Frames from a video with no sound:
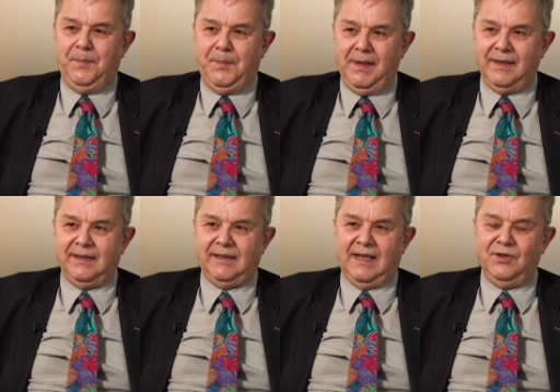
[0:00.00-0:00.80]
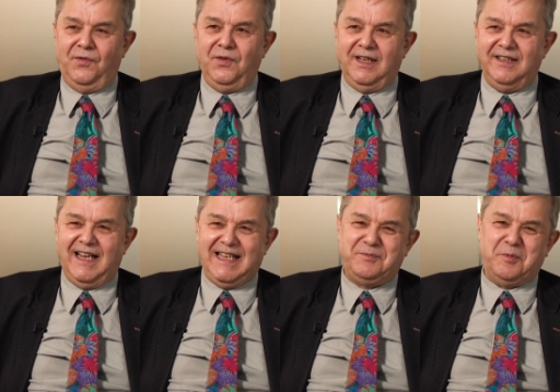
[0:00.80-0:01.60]
but an awful lot of
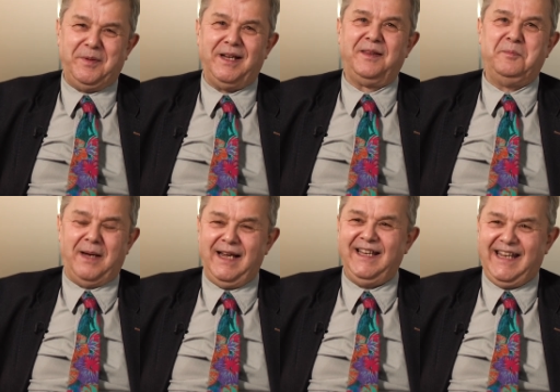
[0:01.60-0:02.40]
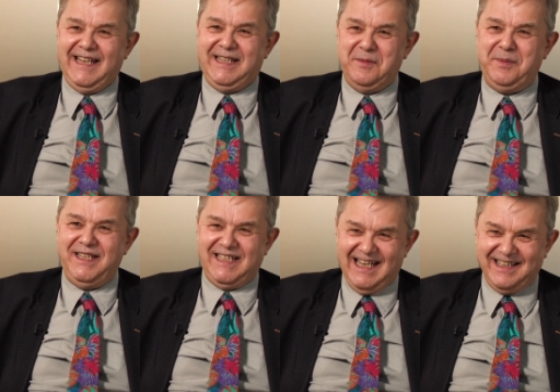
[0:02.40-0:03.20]
that is prepared by the
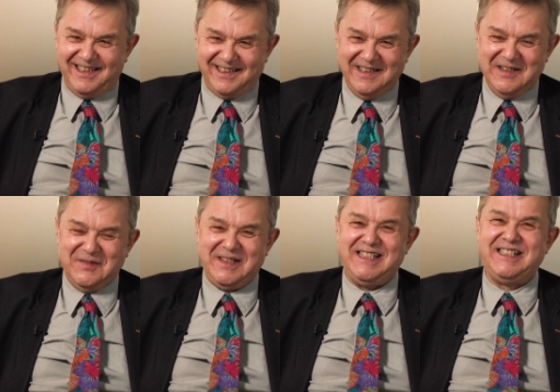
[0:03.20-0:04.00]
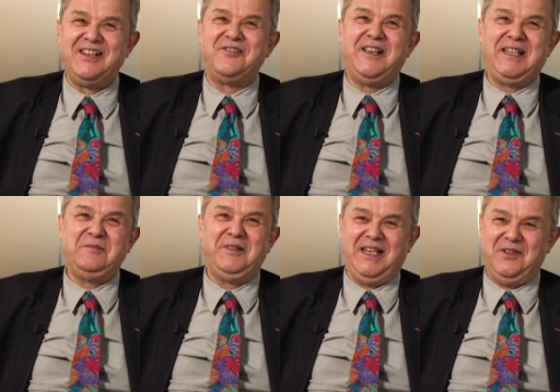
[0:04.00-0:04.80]
KTP Centre, which is
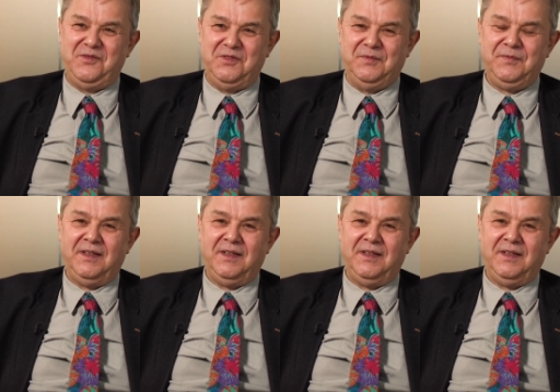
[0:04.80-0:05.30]
incredibly helpful.